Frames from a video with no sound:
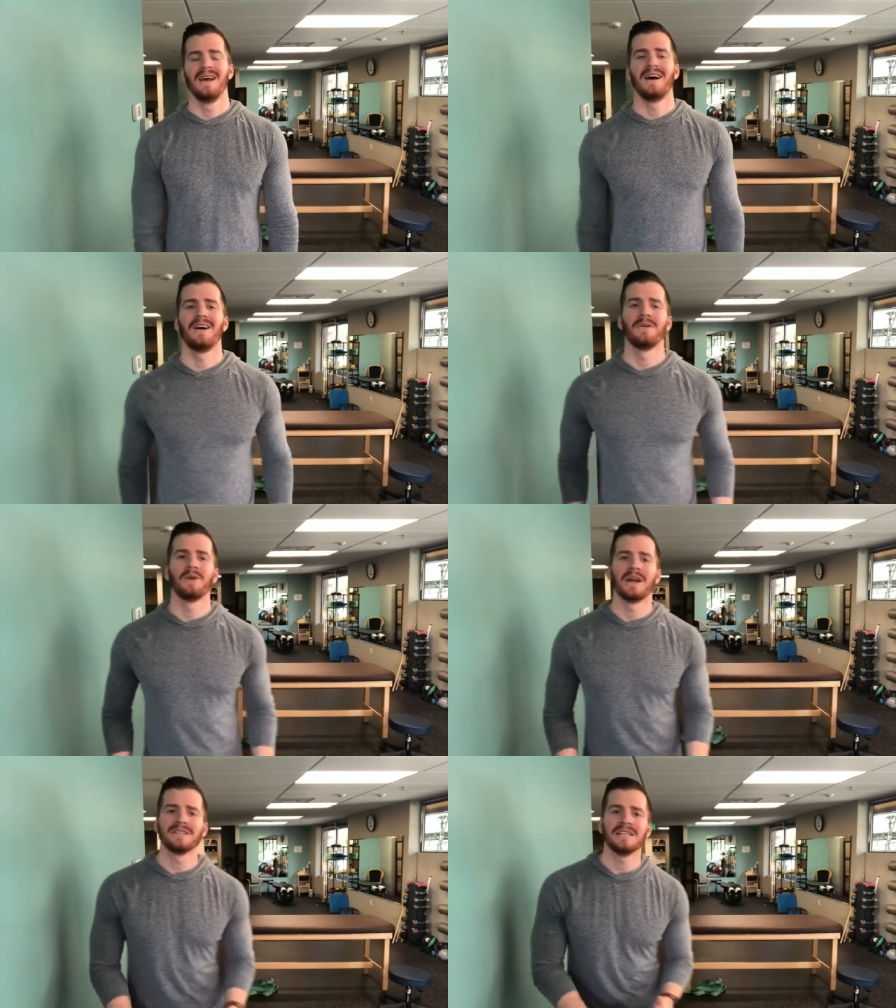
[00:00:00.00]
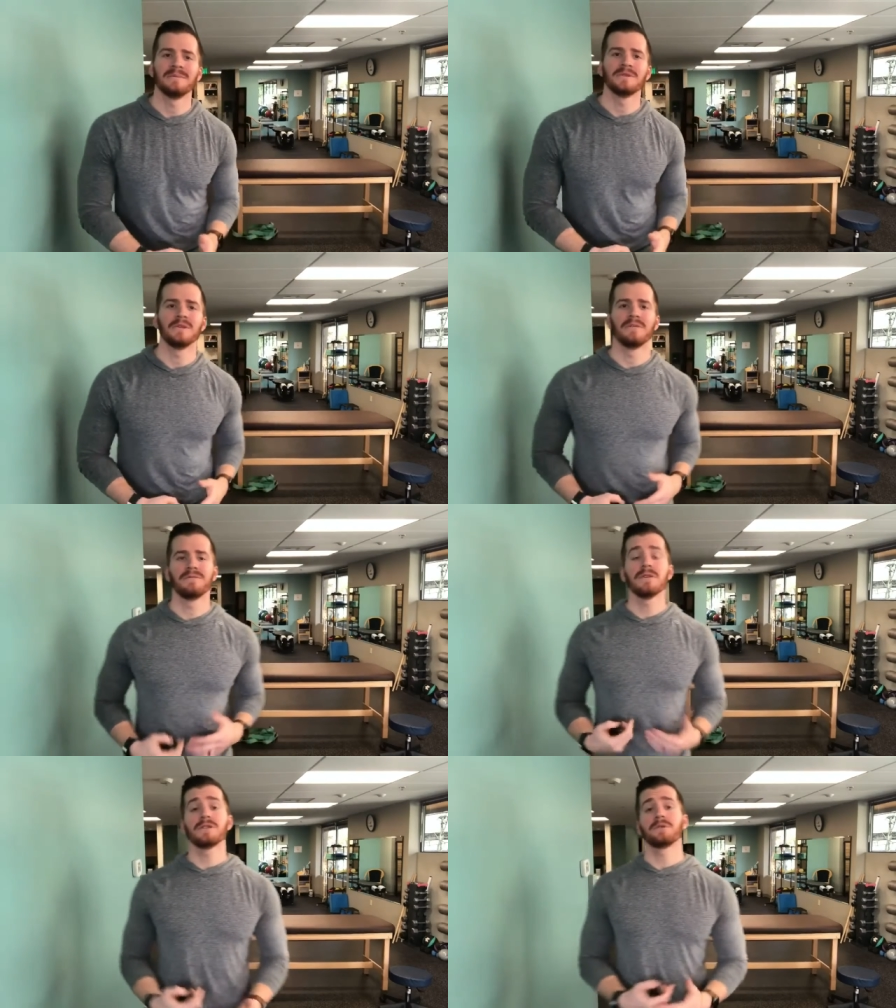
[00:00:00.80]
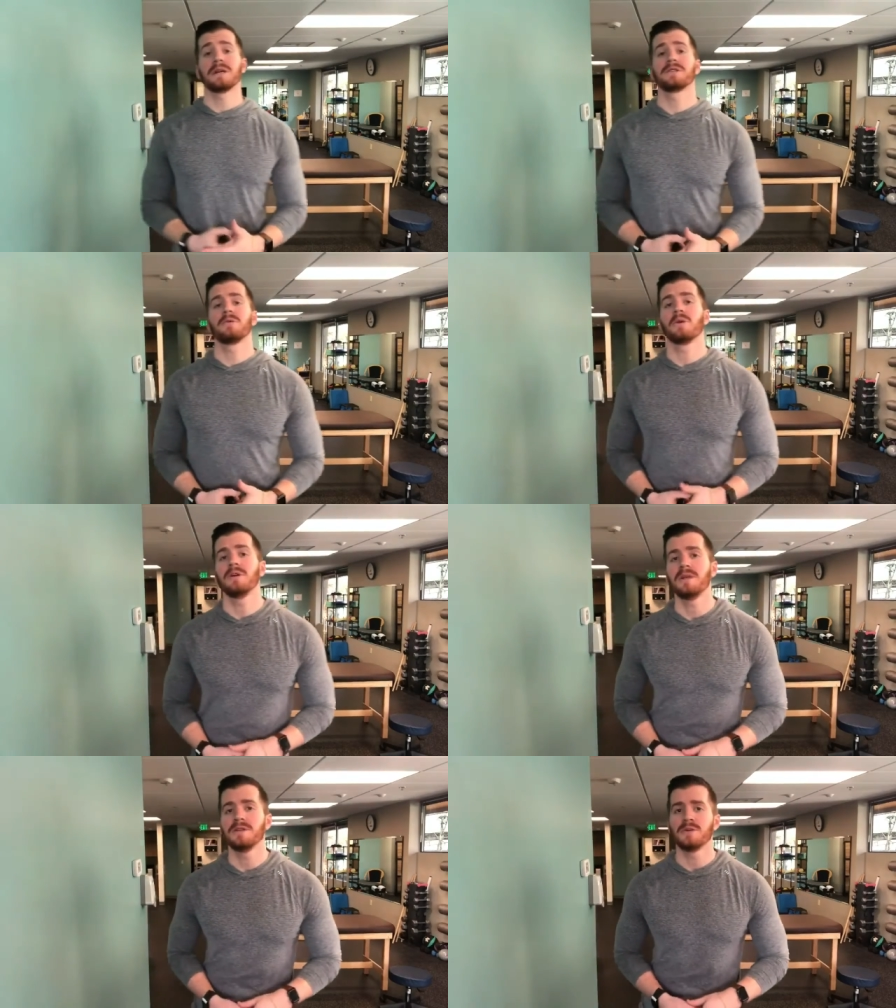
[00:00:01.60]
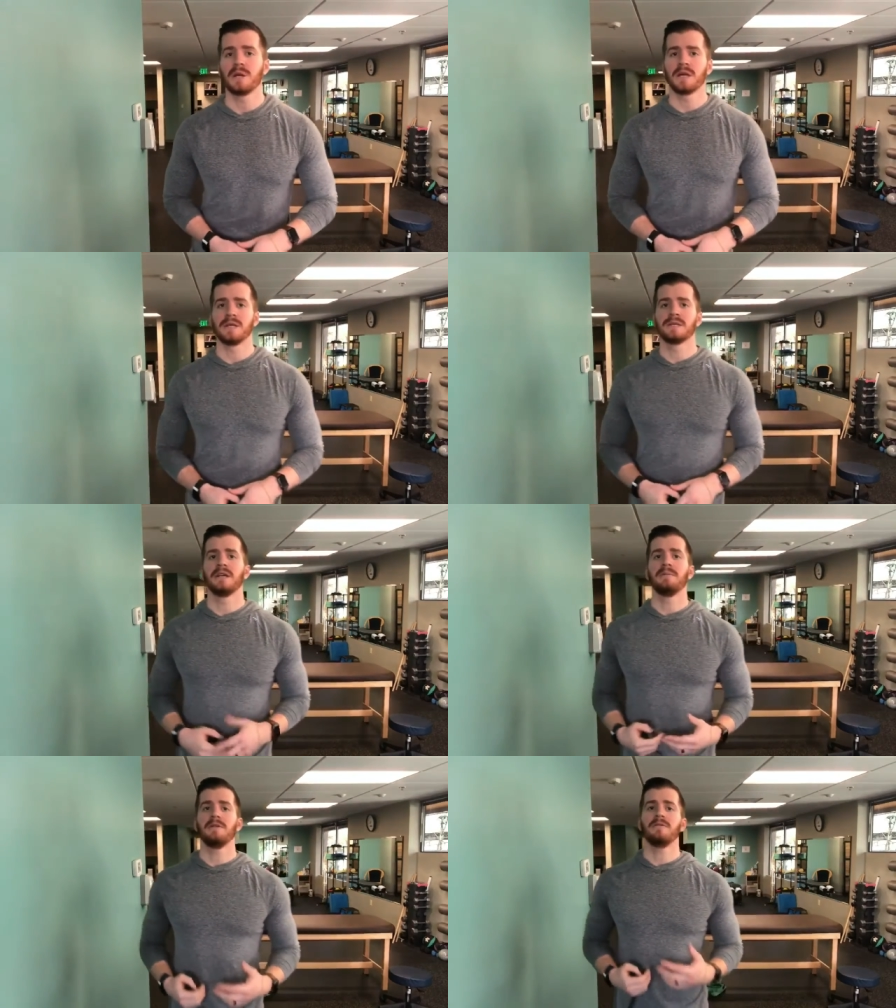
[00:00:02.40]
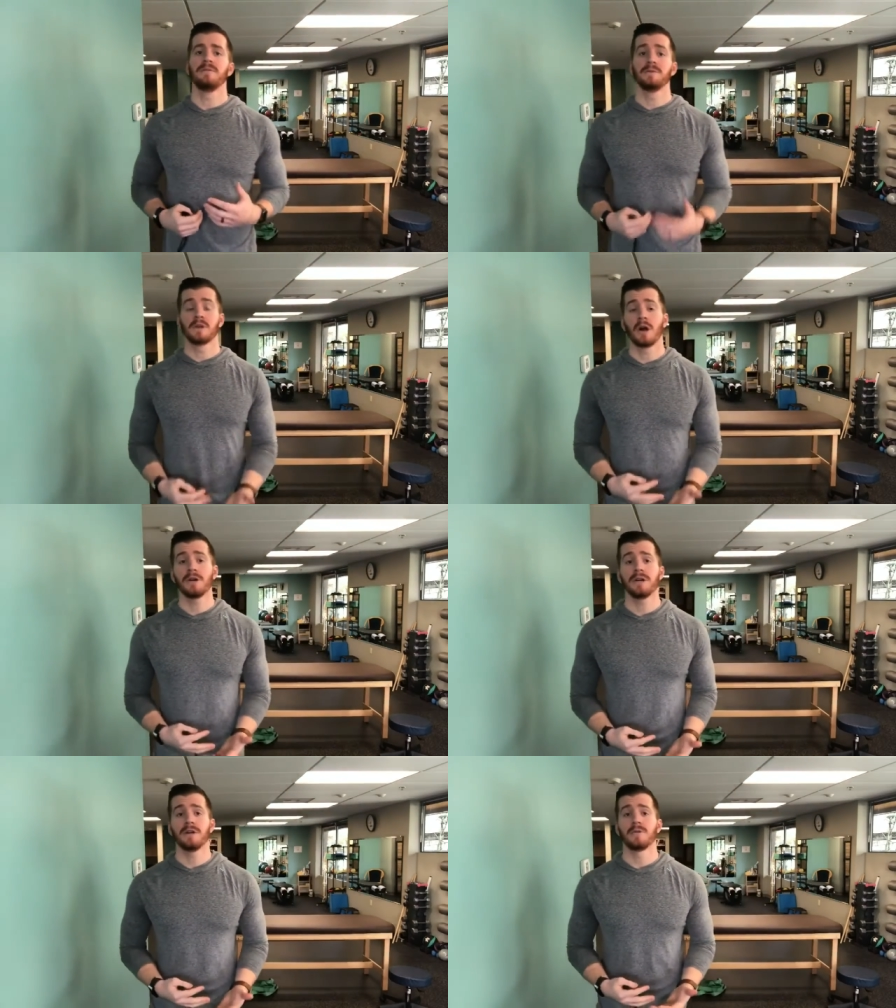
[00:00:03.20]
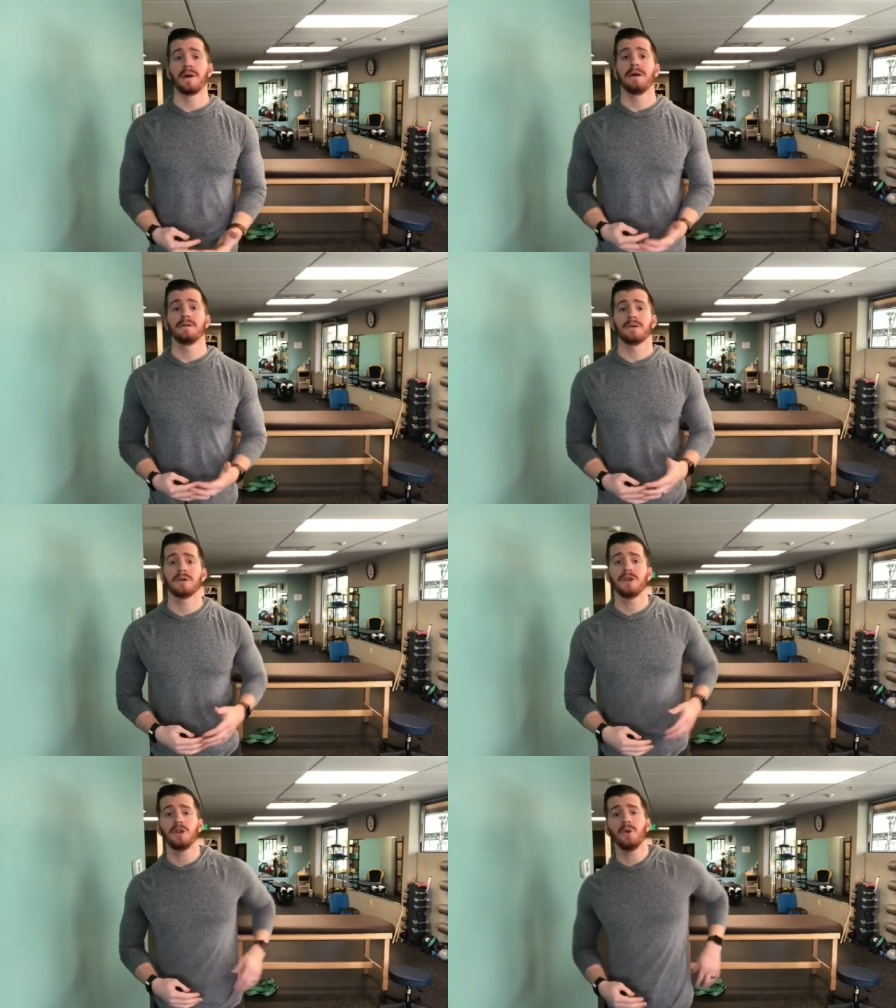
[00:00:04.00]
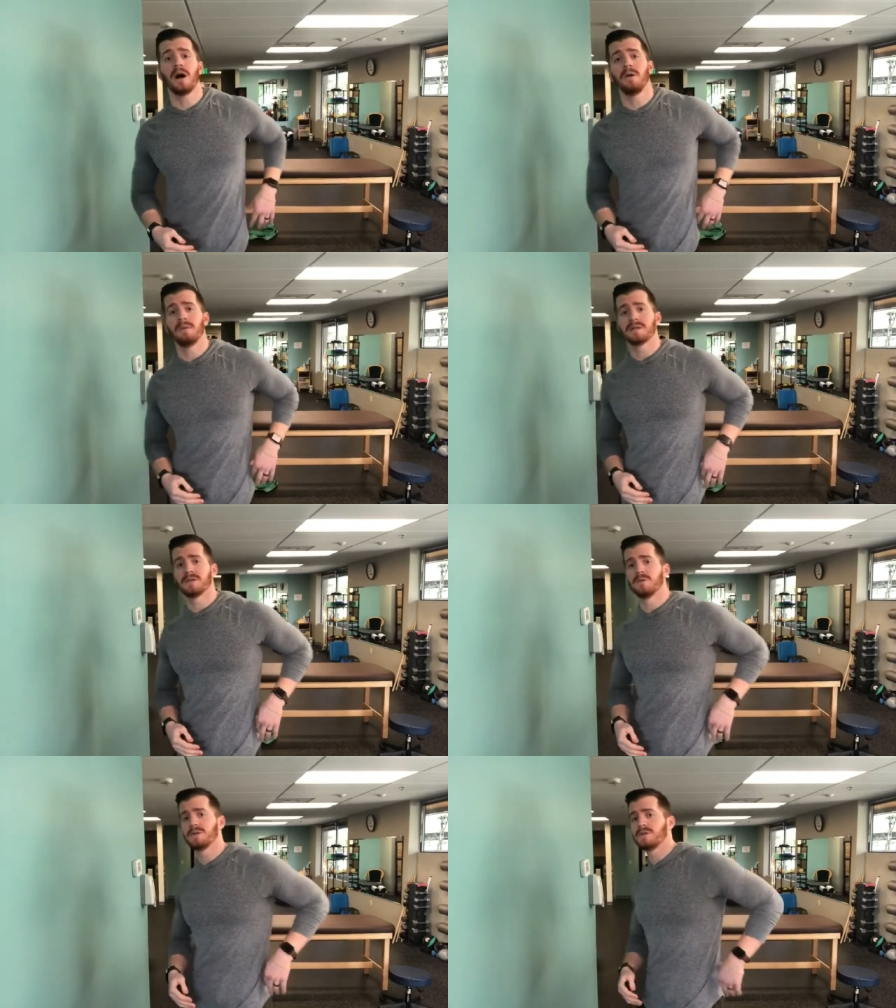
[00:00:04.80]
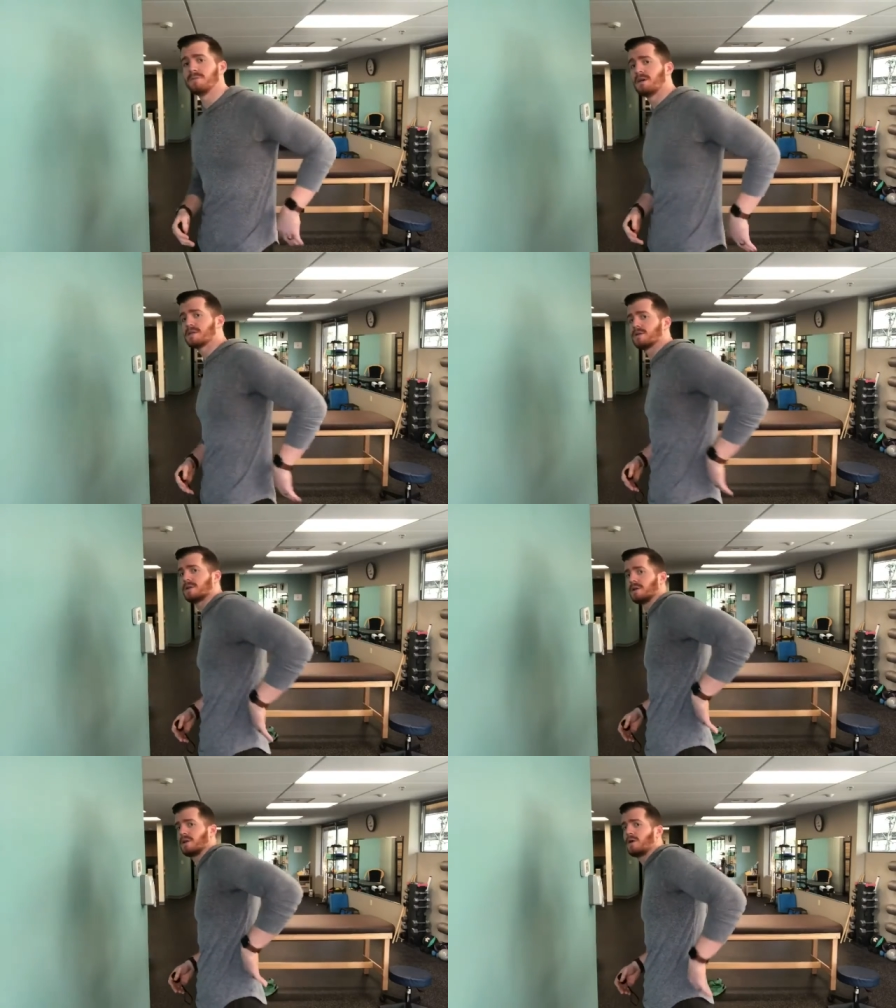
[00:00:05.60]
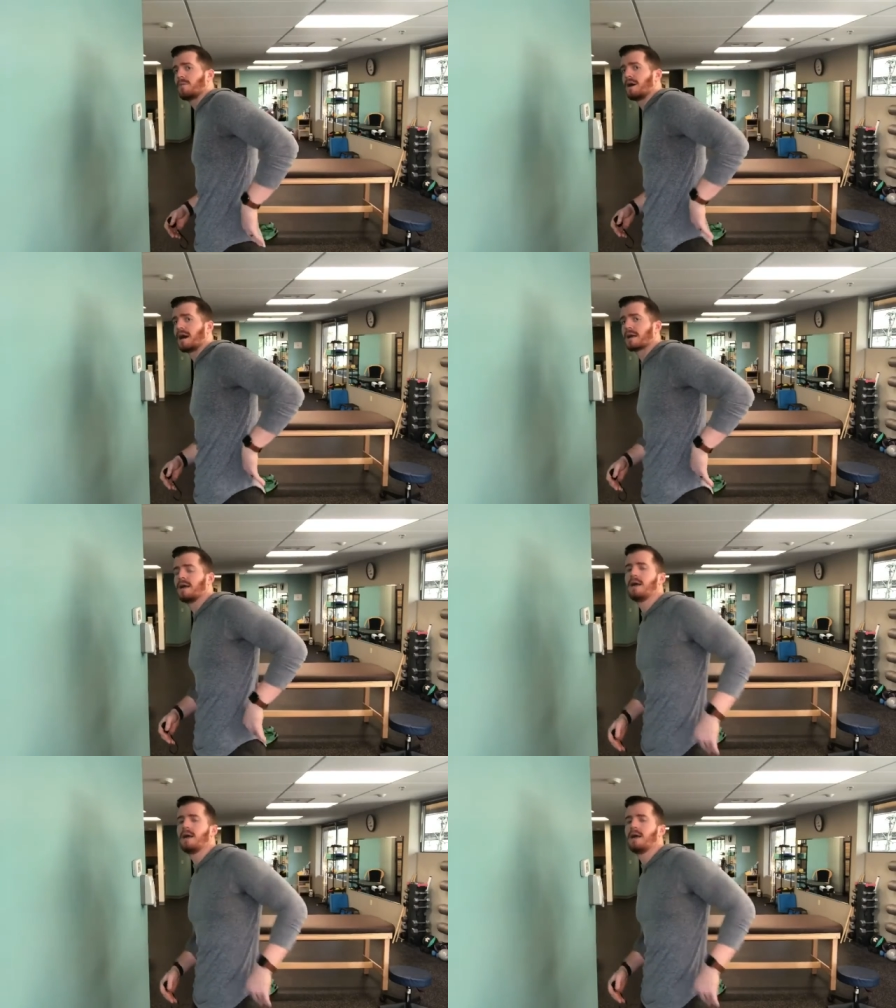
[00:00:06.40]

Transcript: All right, team, so the first stretch that we're going to be doing is going to be targeted around our QL muscle, which is a muscle in the low back,